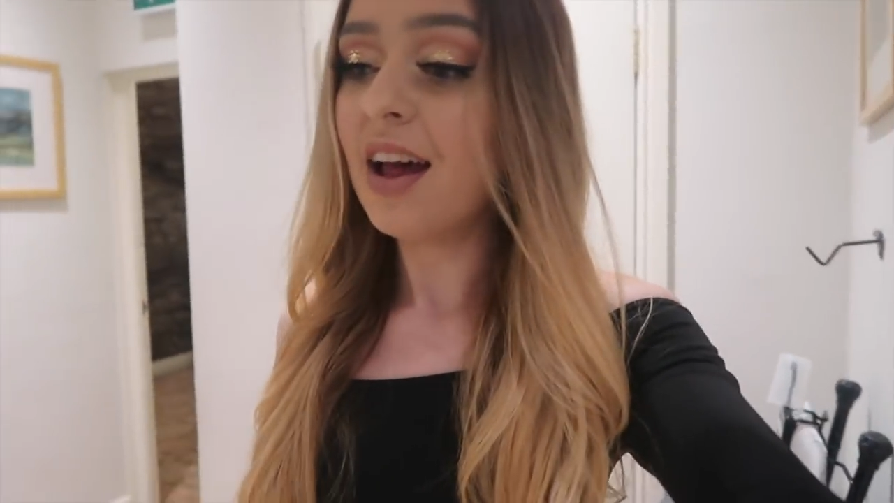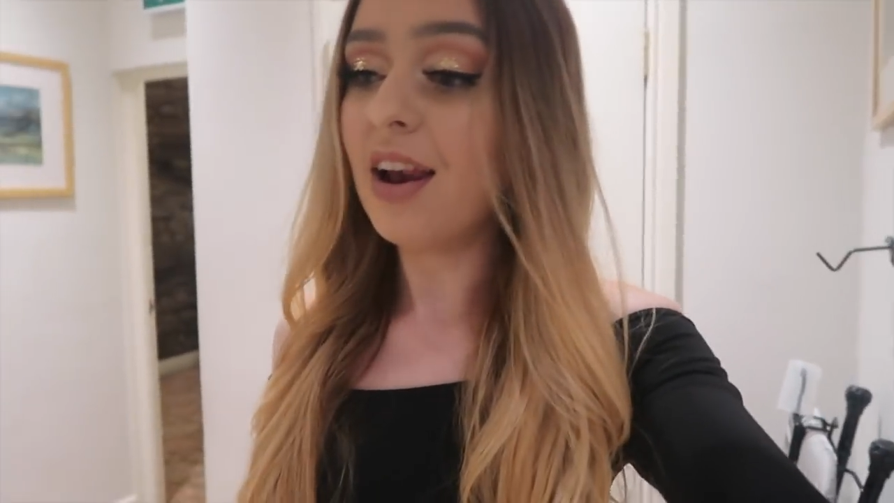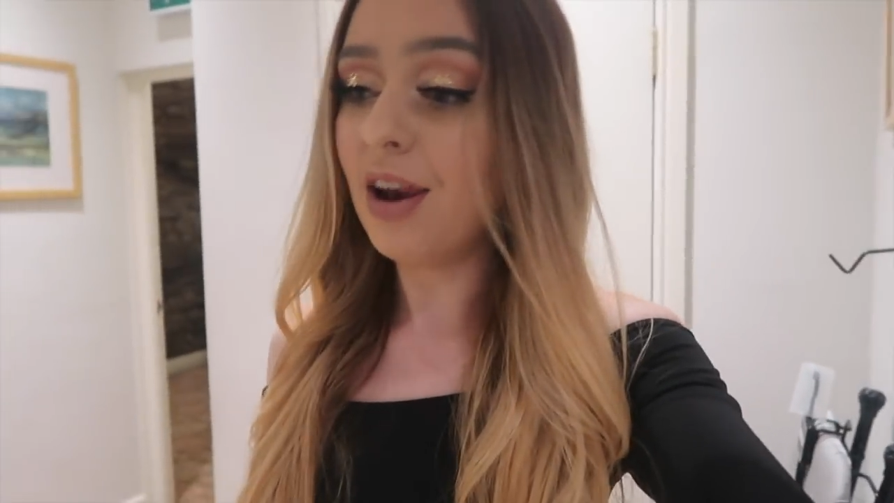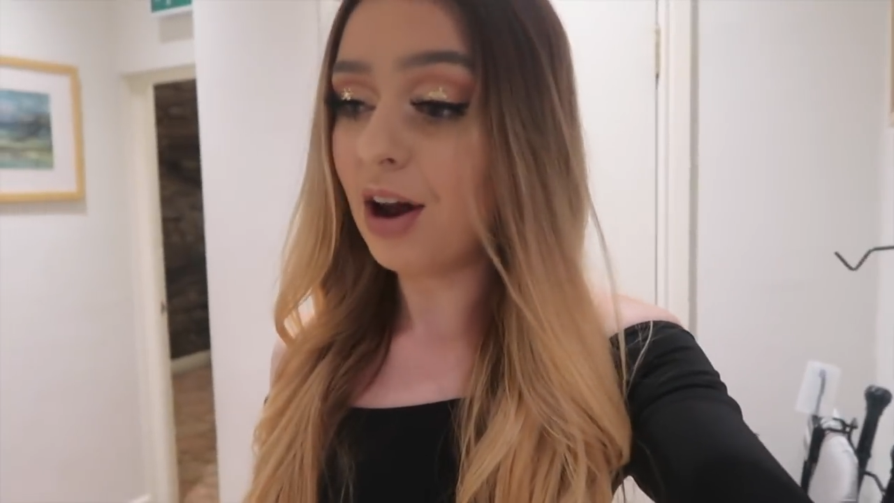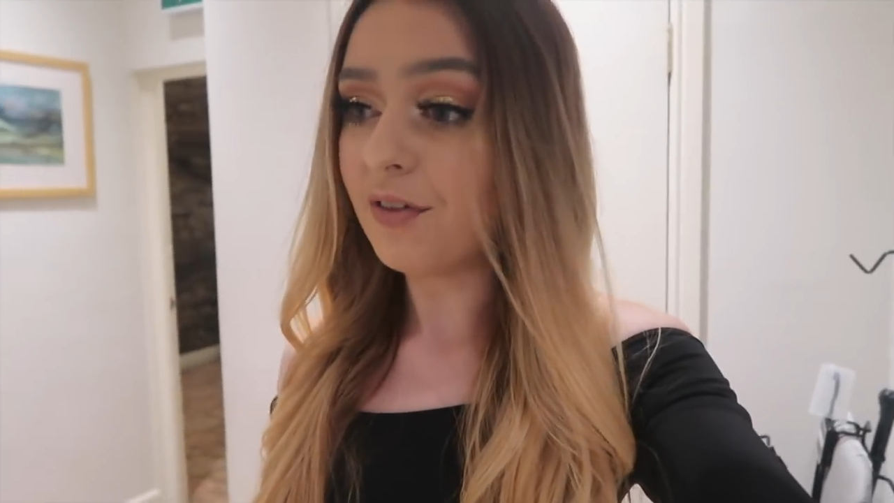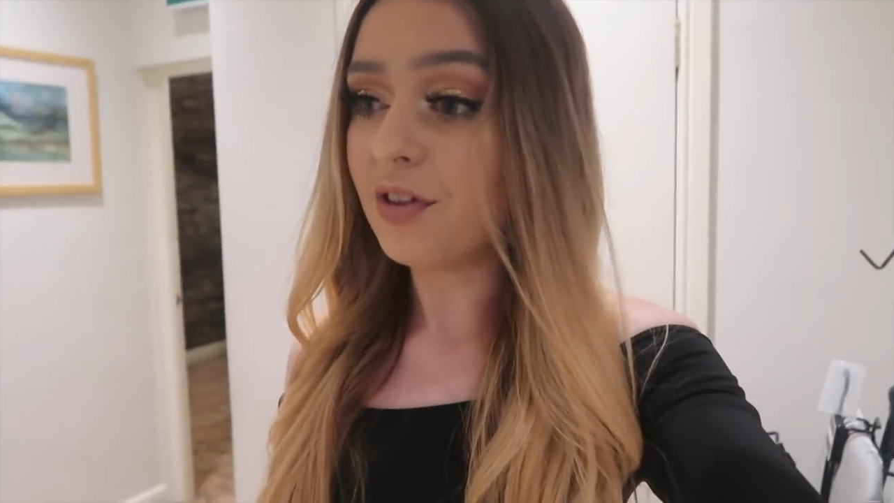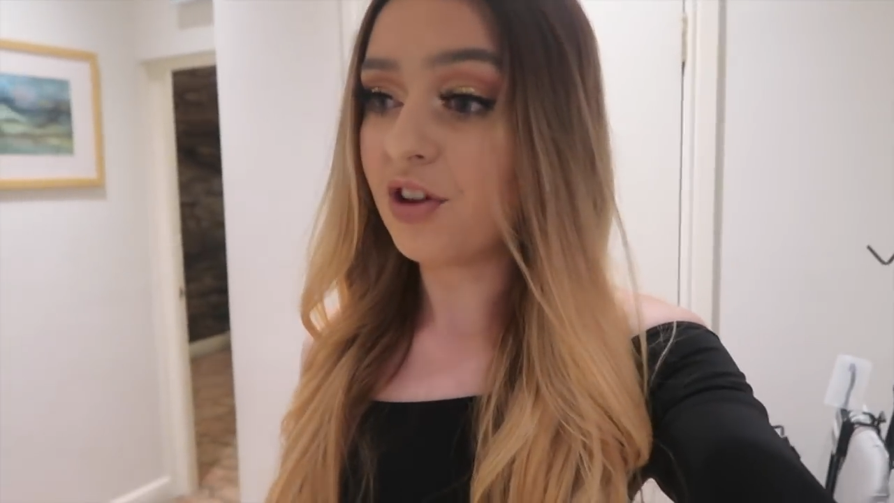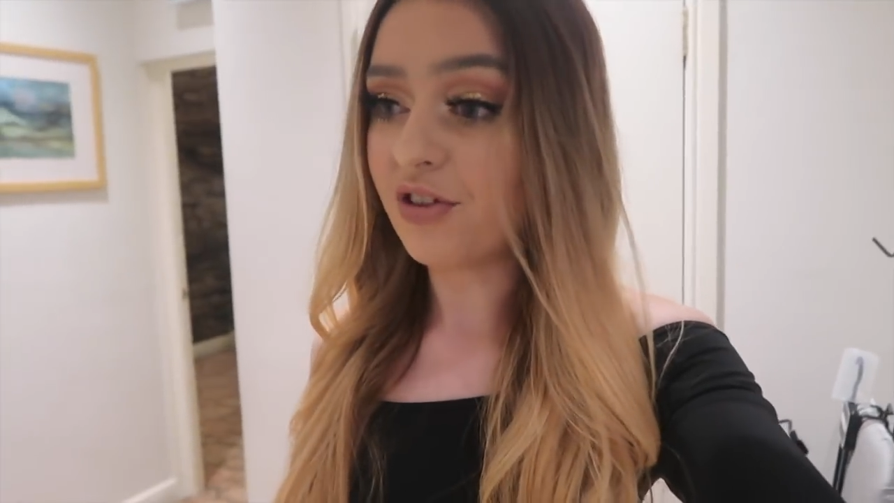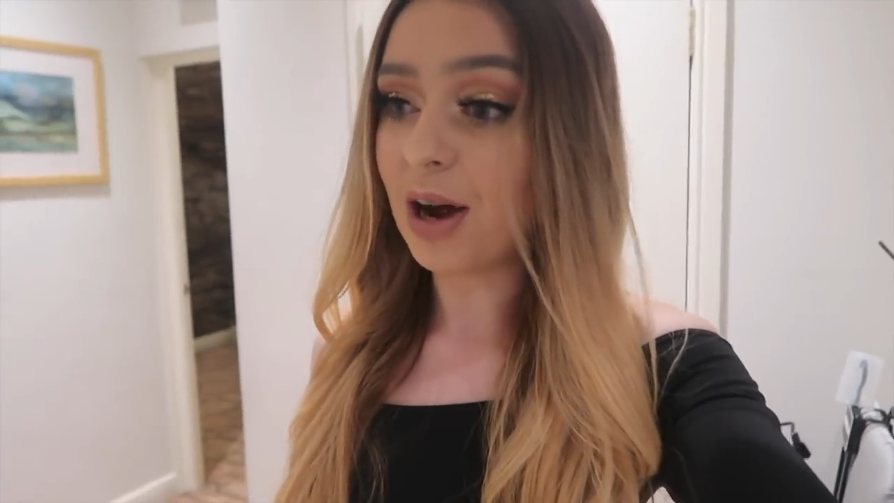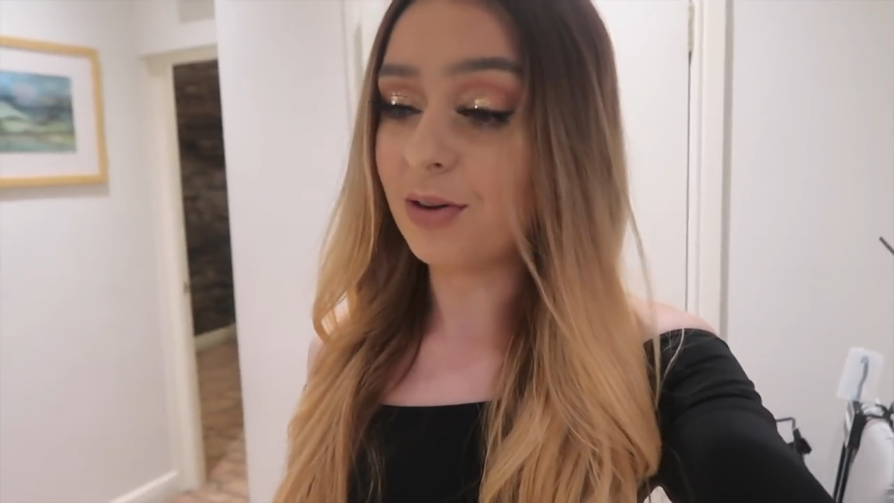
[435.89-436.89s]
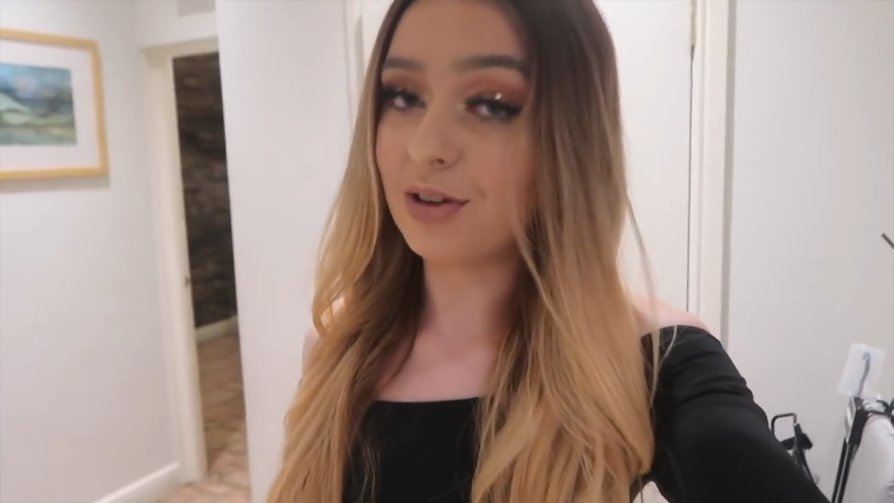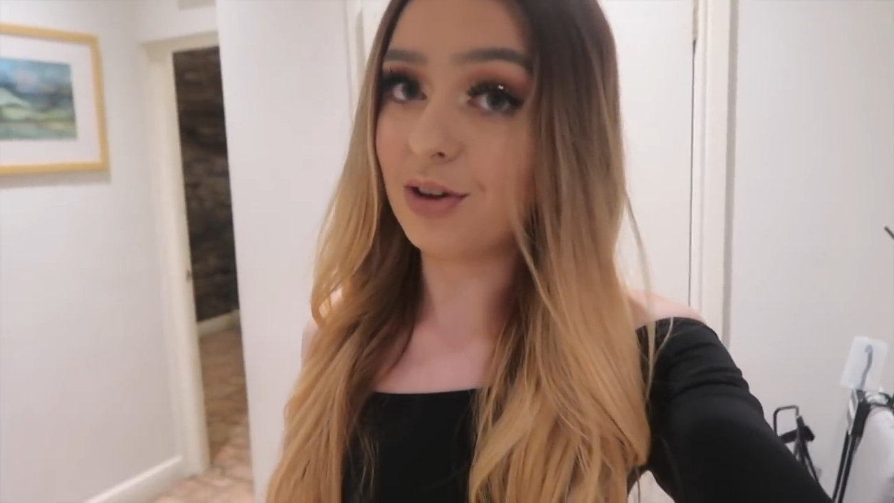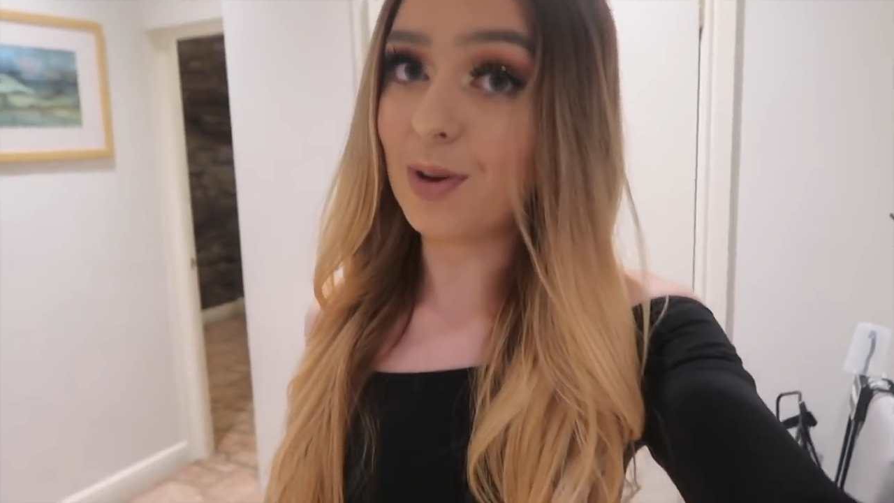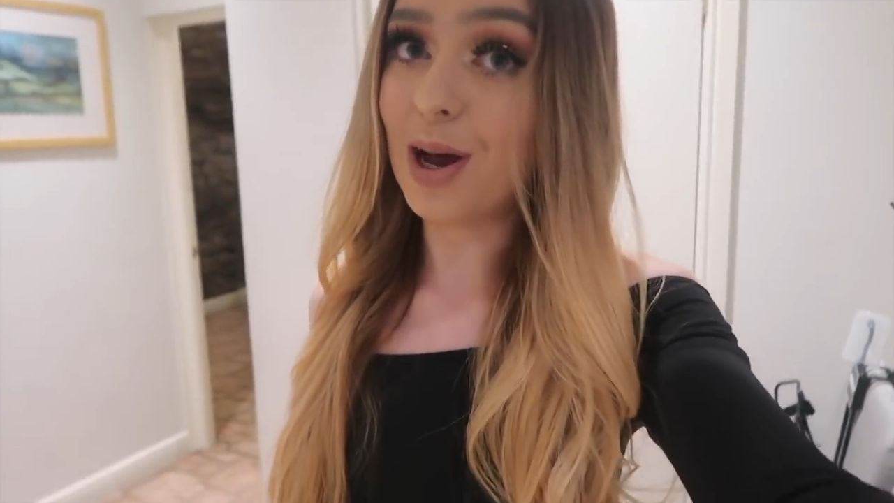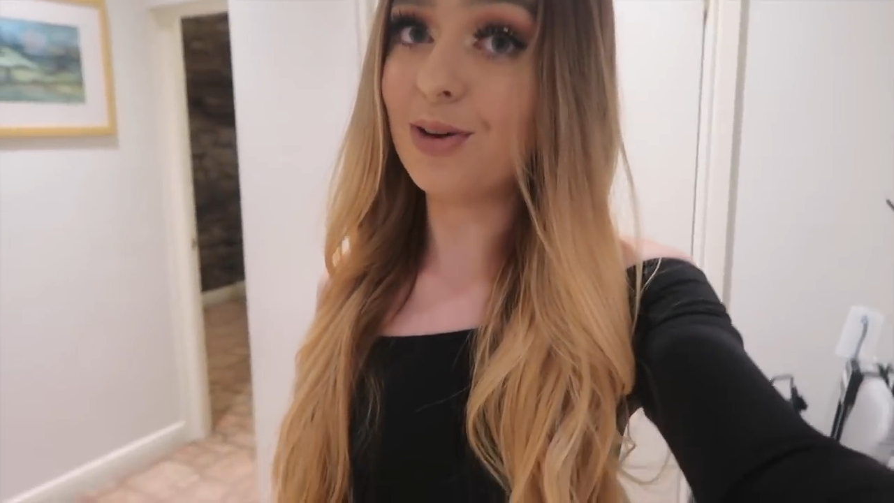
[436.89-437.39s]
Love the trousers
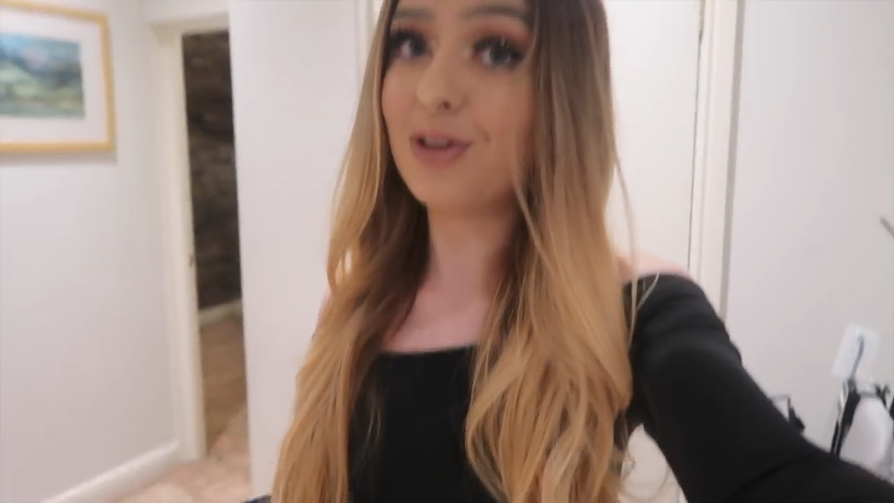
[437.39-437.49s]
as well.